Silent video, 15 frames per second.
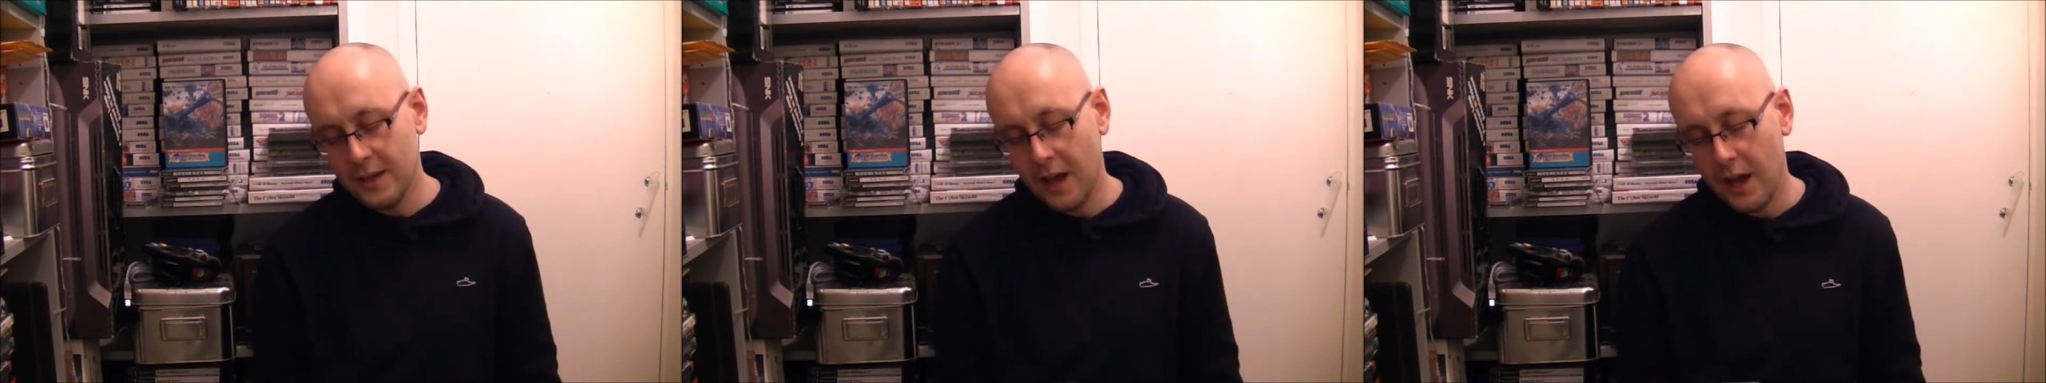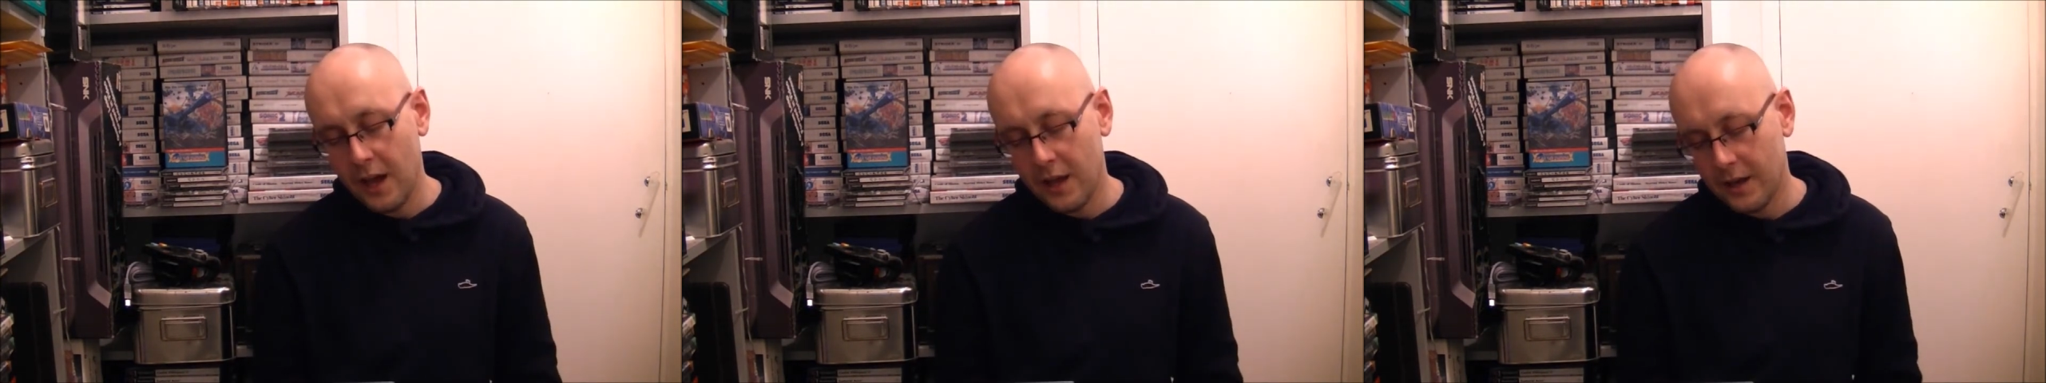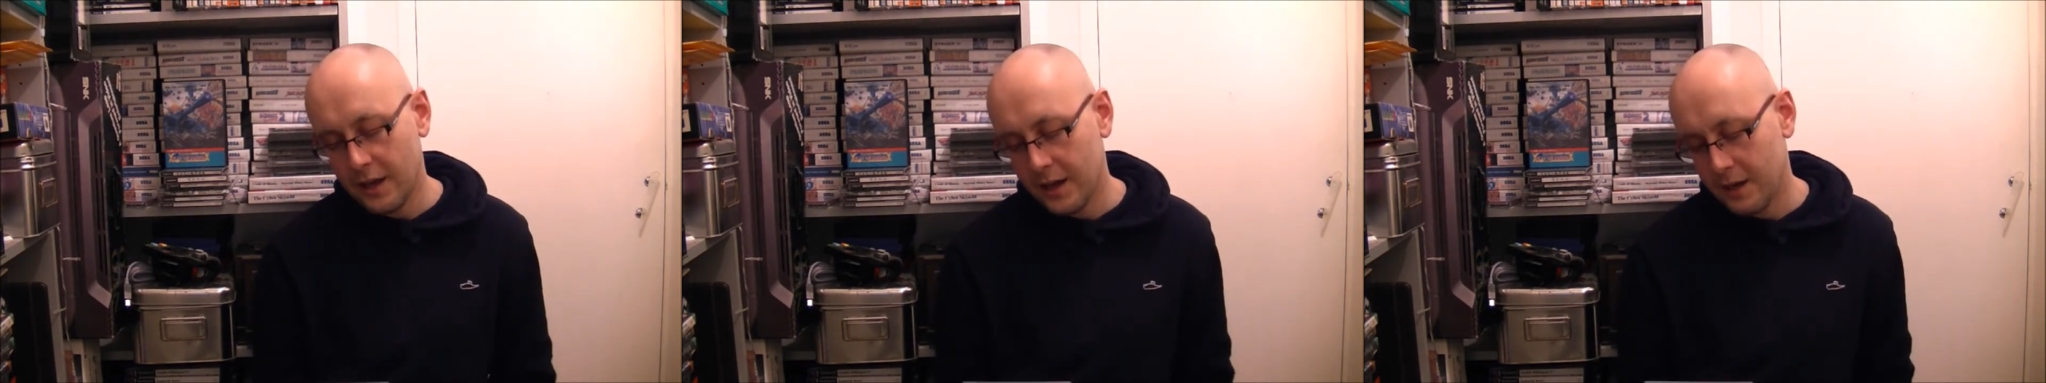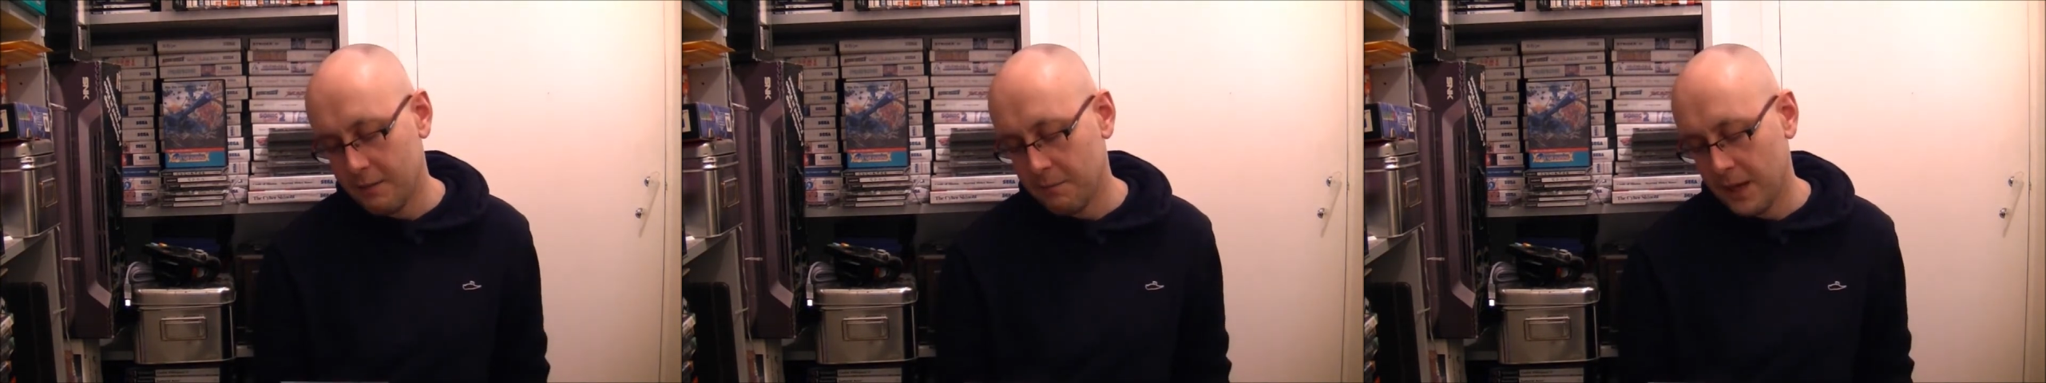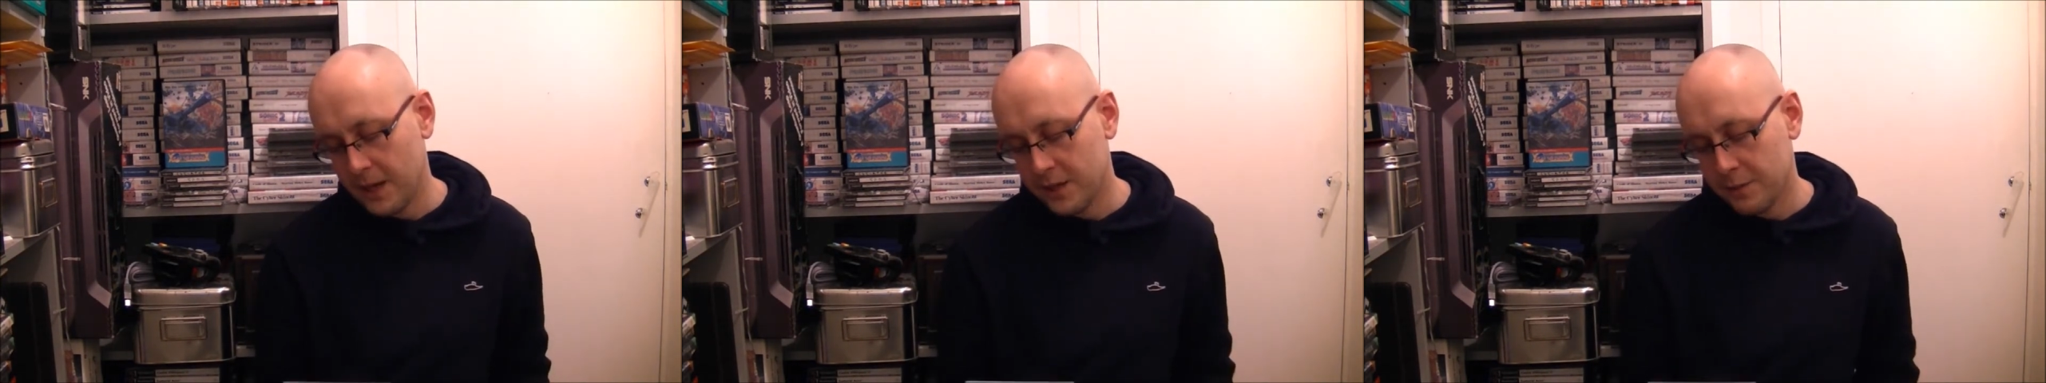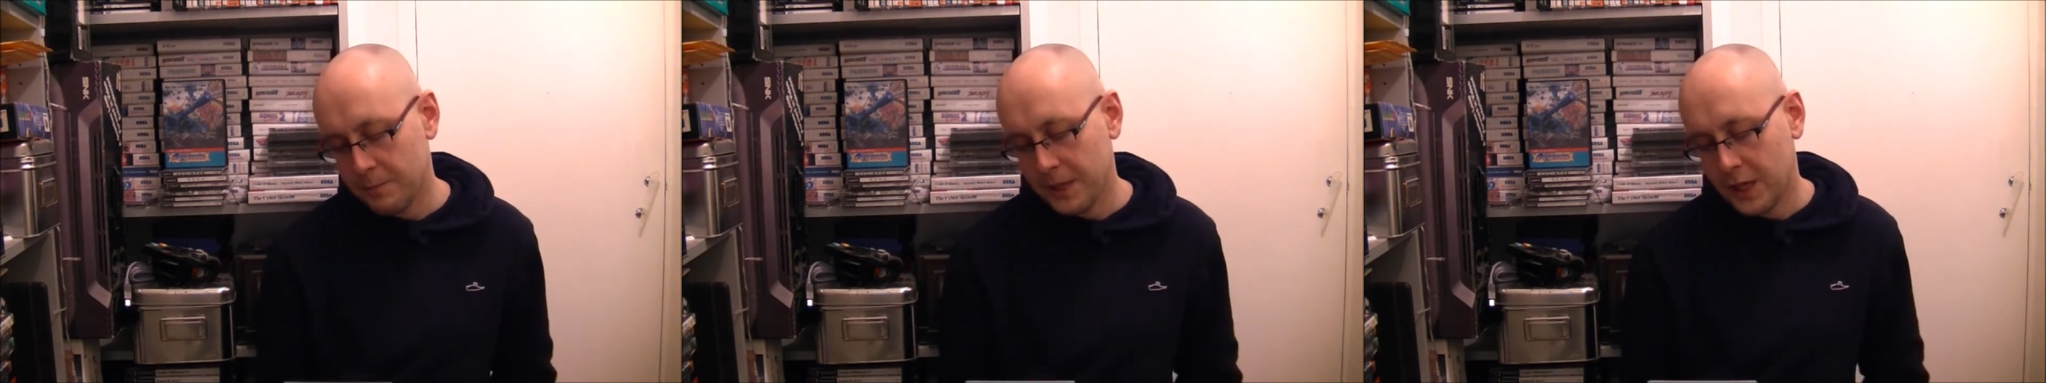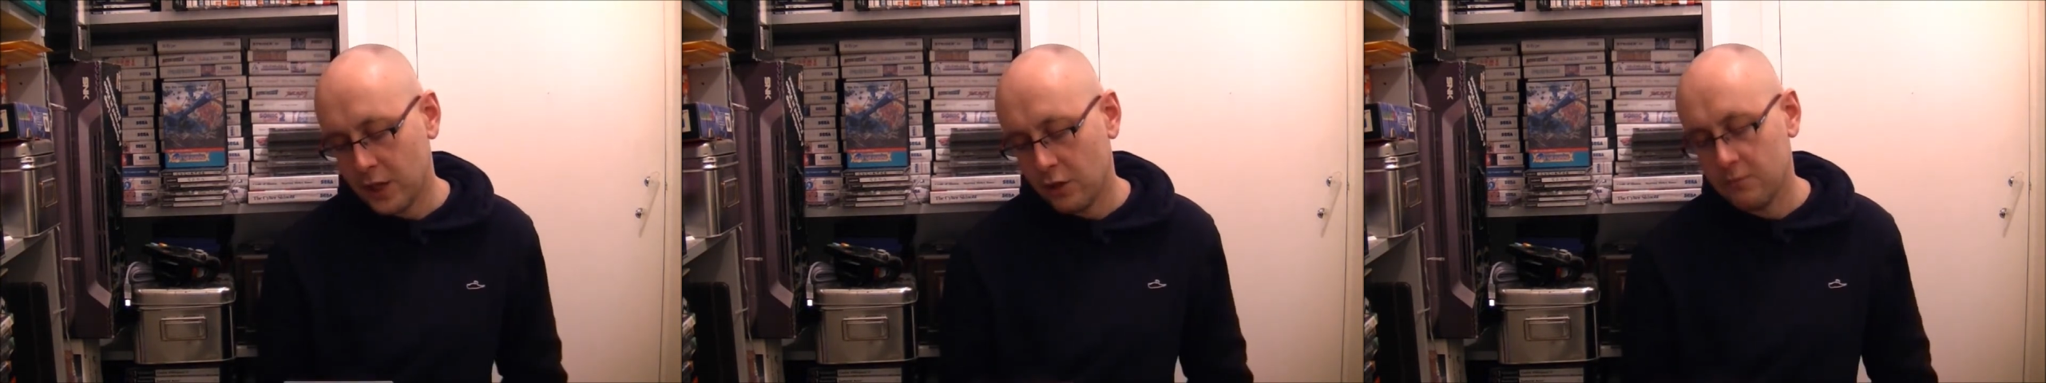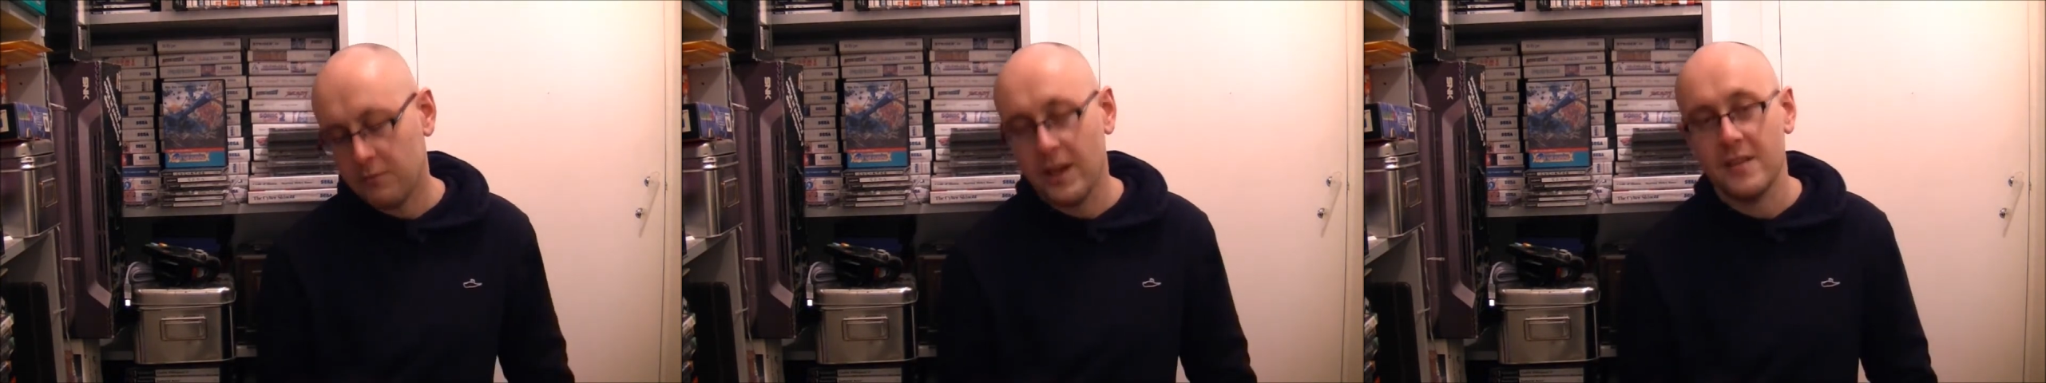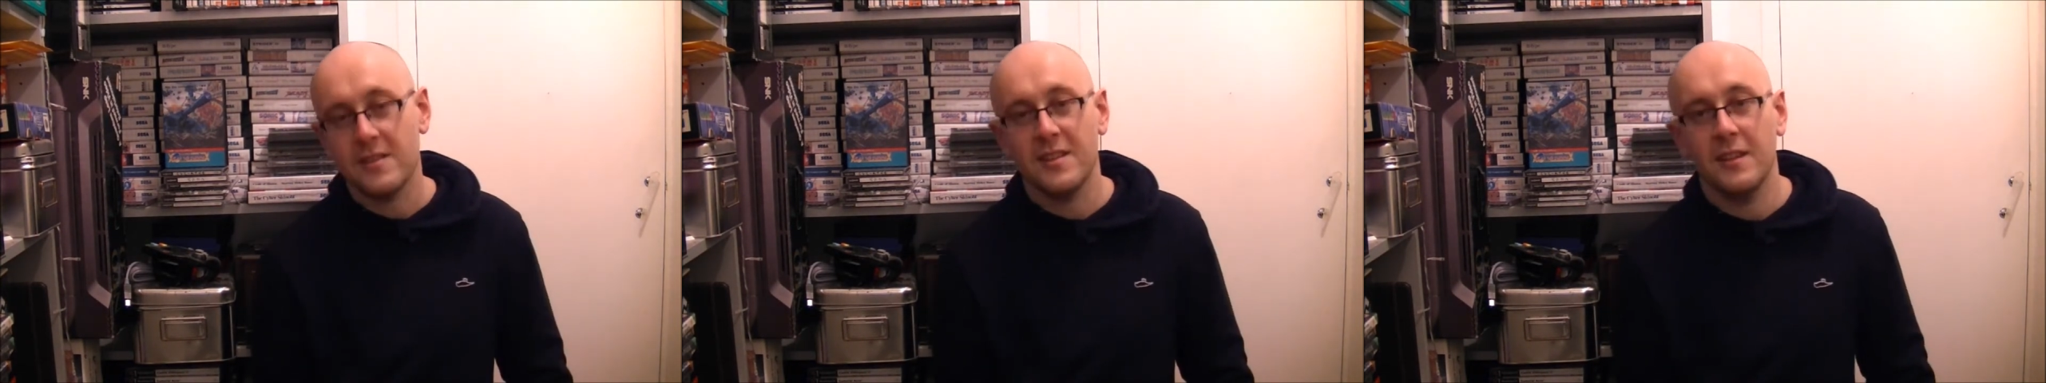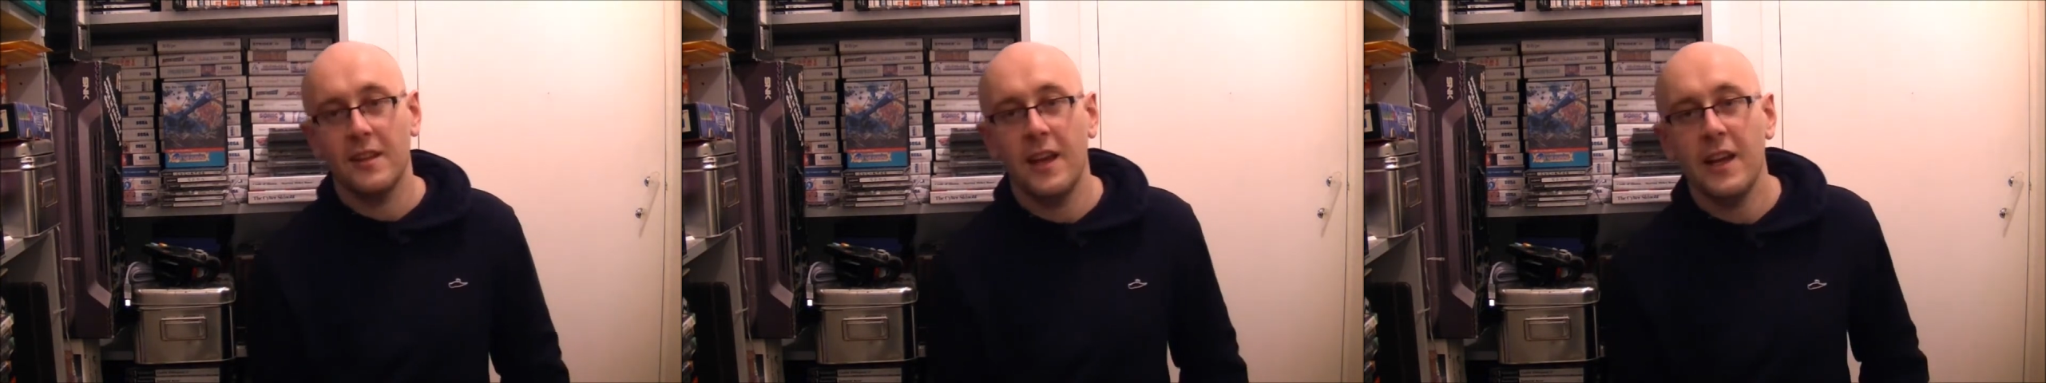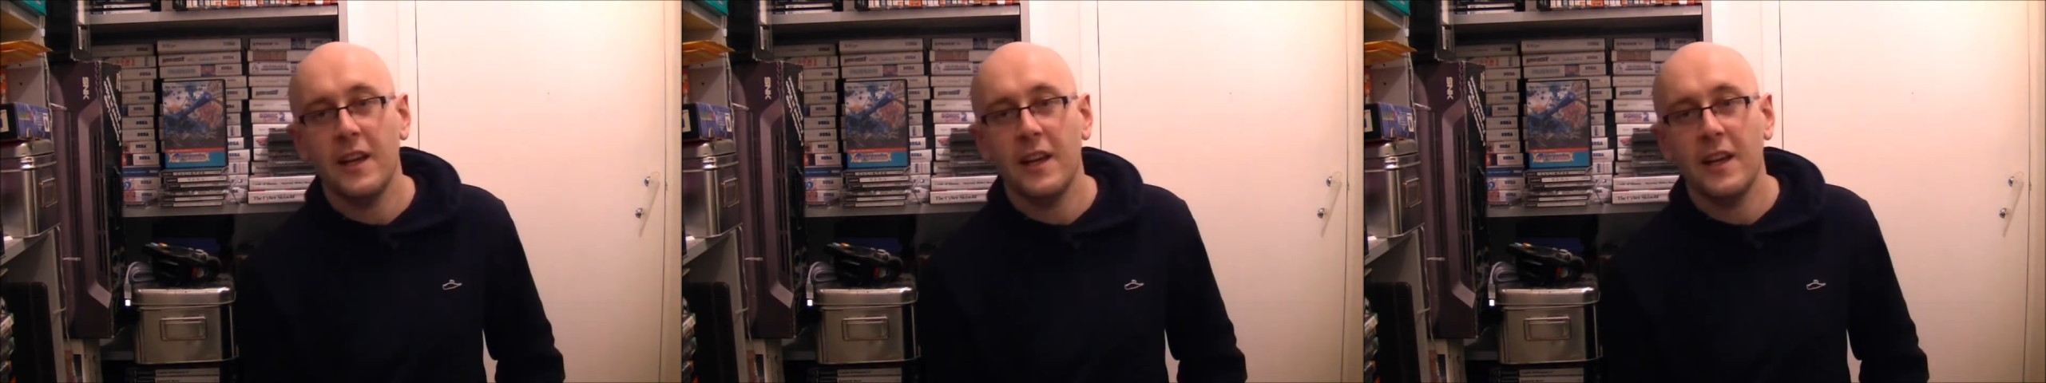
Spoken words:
and I managed to pick it up recently.